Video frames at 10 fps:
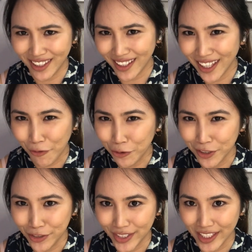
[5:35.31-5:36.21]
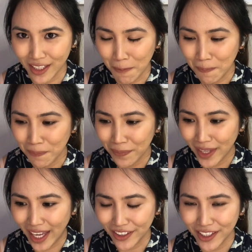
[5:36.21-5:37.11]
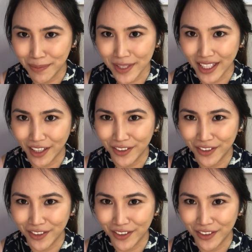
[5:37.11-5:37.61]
I think everyone uses acronyms now.